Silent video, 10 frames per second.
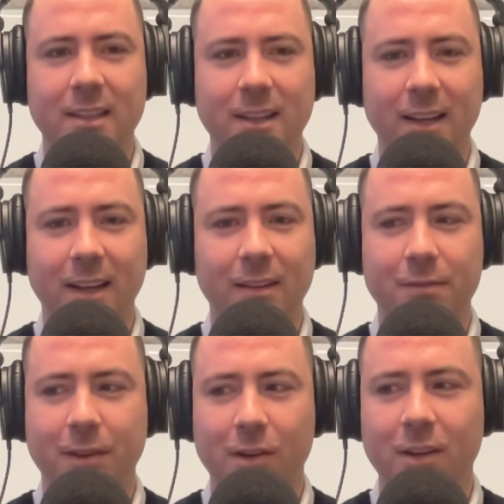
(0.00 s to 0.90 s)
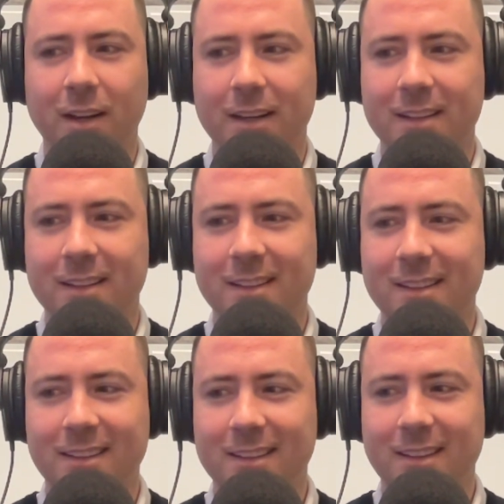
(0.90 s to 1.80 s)
It, it felt like
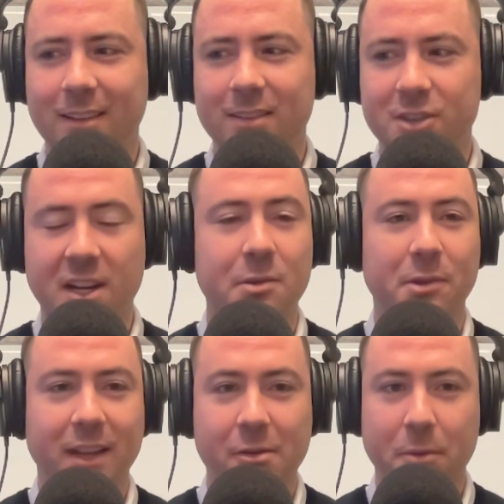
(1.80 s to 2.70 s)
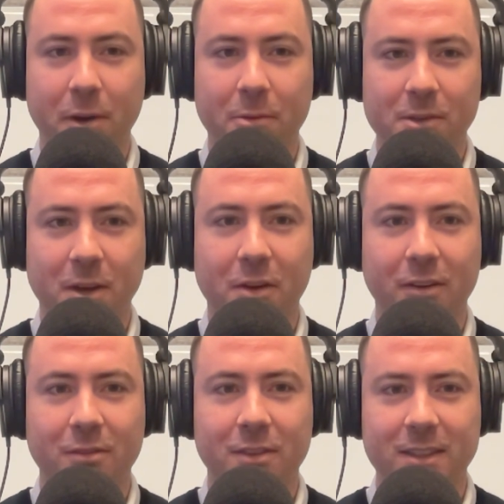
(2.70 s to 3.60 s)
th- genuinely everybody was
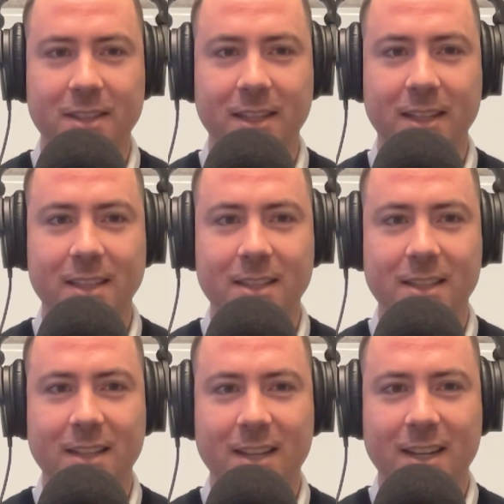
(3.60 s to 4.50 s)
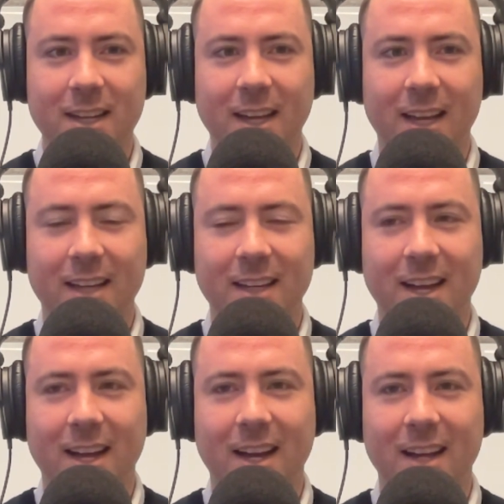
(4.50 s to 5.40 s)
going for the Tillies, and
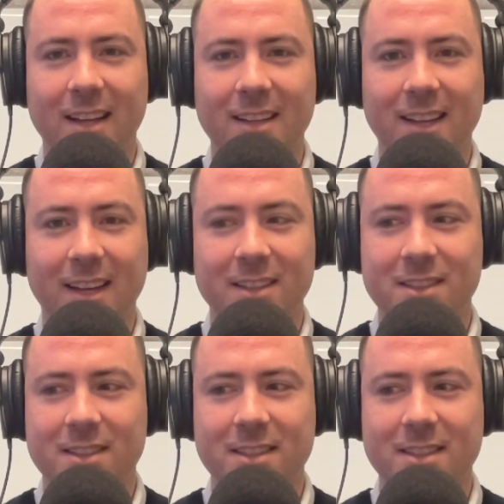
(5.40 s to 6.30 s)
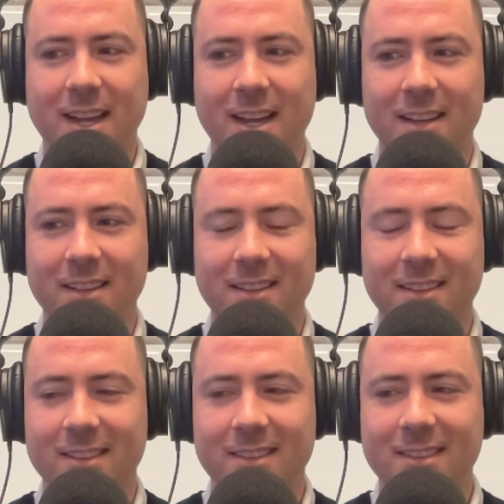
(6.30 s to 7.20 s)
uh, yeah, just the sound
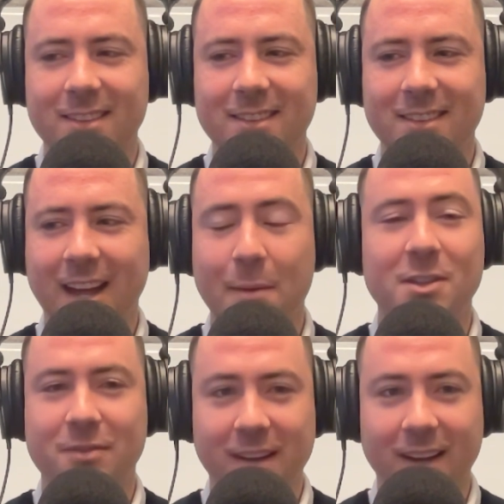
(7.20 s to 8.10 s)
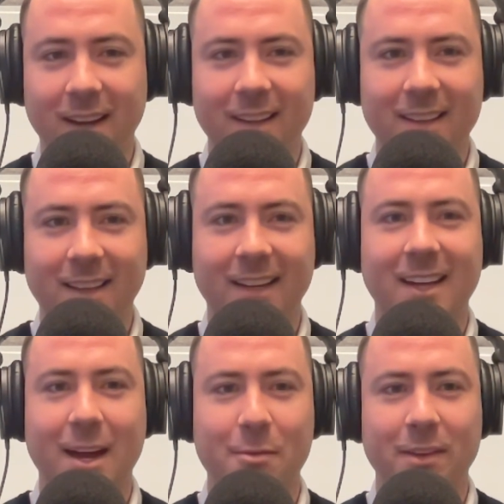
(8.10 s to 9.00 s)
and atmosphere that
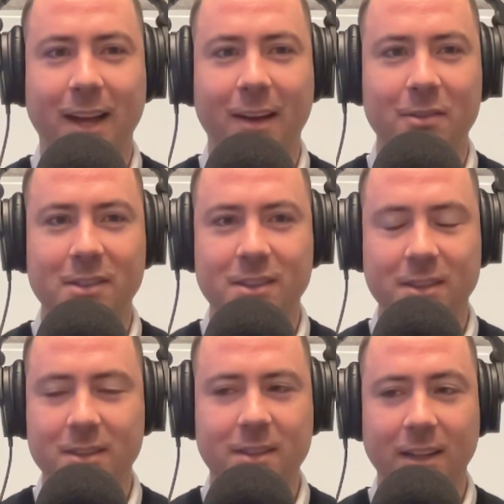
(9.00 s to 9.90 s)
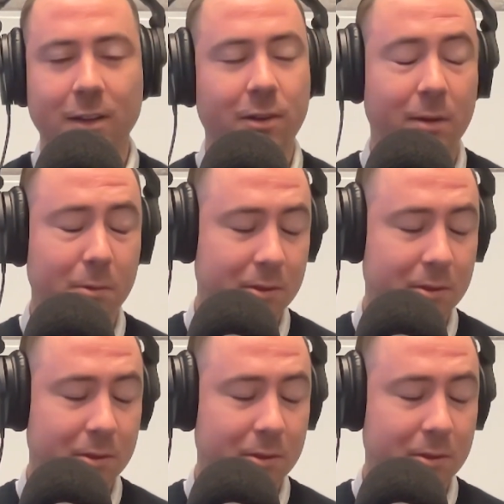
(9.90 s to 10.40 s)
came with that was just incredible.